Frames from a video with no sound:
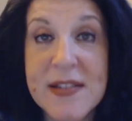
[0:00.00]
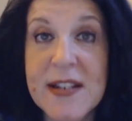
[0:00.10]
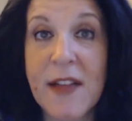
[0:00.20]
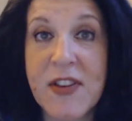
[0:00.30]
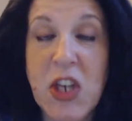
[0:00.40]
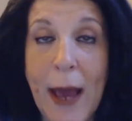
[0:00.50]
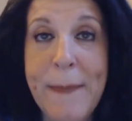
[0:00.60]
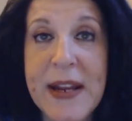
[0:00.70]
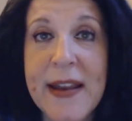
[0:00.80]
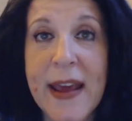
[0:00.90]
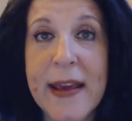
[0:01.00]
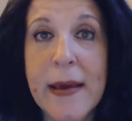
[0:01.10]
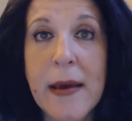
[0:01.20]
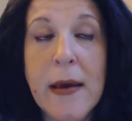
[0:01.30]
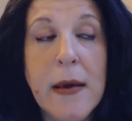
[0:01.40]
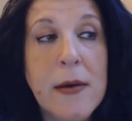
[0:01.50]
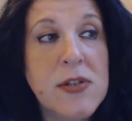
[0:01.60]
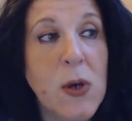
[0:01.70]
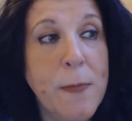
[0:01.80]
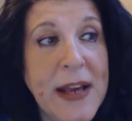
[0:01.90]
another shopping day.
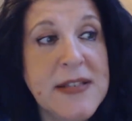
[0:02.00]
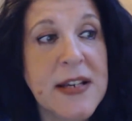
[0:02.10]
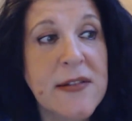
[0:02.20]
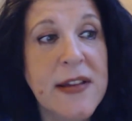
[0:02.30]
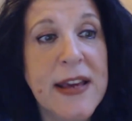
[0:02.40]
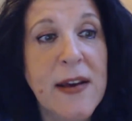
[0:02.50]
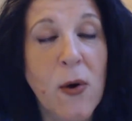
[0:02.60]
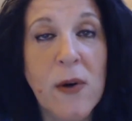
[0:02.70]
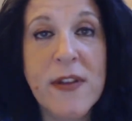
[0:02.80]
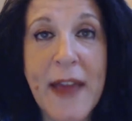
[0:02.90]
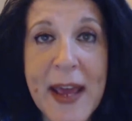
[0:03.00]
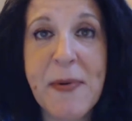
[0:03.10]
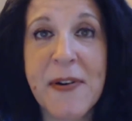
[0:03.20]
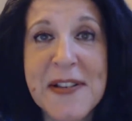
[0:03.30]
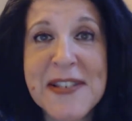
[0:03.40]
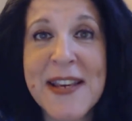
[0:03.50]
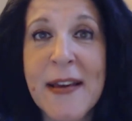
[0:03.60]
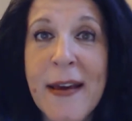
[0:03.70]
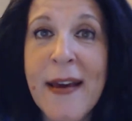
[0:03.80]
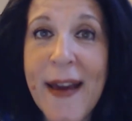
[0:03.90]
So basically all the laborers,
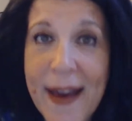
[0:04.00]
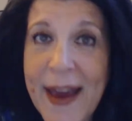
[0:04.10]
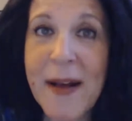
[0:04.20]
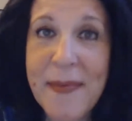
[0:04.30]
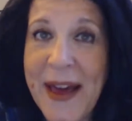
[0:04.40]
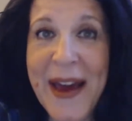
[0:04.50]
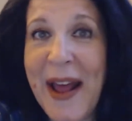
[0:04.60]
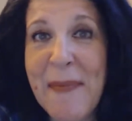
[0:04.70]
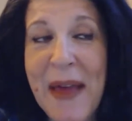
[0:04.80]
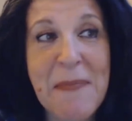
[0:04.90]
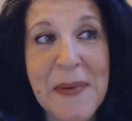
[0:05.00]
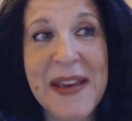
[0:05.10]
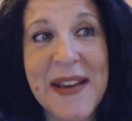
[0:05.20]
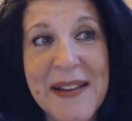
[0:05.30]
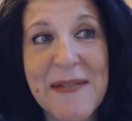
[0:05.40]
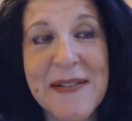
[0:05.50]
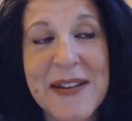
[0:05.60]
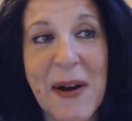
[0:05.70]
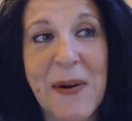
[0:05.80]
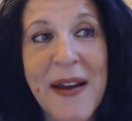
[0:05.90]
and I'm not being,
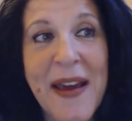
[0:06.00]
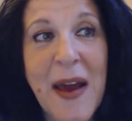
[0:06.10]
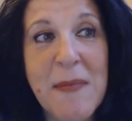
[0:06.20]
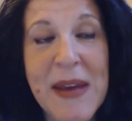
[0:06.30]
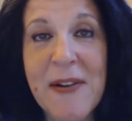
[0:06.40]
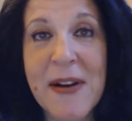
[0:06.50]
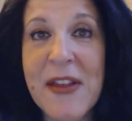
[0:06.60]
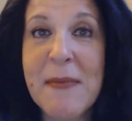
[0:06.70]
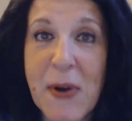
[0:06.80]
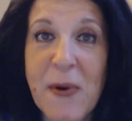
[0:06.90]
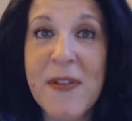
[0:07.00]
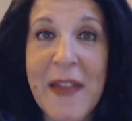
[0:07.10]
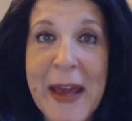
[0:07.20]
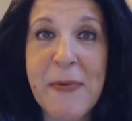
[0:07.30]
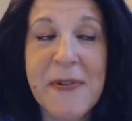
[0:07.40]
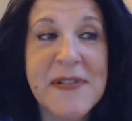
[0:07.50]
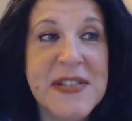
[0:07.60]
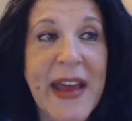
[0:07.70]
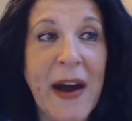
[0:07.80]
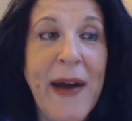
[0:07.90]
mean or anything, but all the
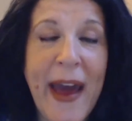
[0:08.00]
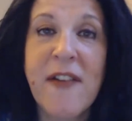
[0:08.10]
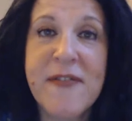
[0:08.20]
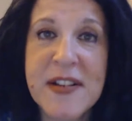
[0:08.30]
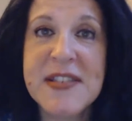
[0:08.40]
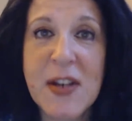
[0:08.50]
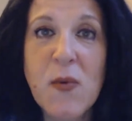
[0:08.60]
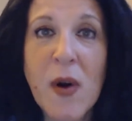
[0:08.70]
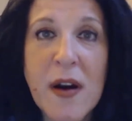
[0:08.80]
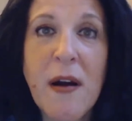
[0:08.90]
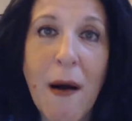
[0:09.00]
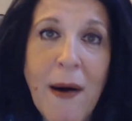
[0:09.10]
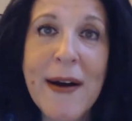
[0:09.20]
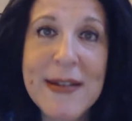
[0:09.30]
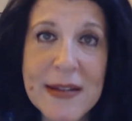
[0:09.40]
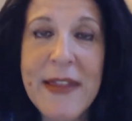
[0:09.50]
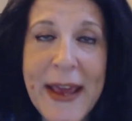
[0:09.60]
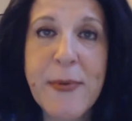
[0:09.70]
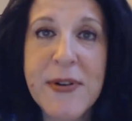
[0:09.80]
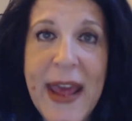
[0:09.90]
laborers now have to still work on
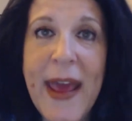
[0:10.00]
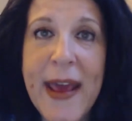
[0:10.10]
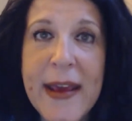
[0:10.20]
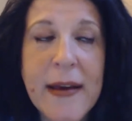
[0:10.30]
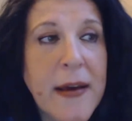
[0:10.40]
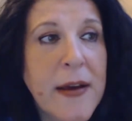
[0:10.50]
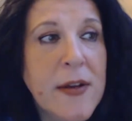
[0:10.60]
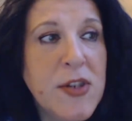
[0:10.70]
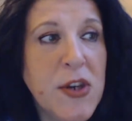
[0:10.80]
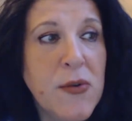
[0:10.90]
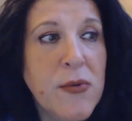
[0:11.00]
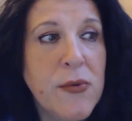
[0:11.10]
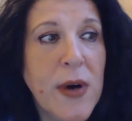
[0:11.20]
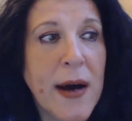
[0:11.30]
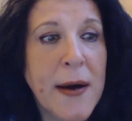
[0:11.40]
Labor Day to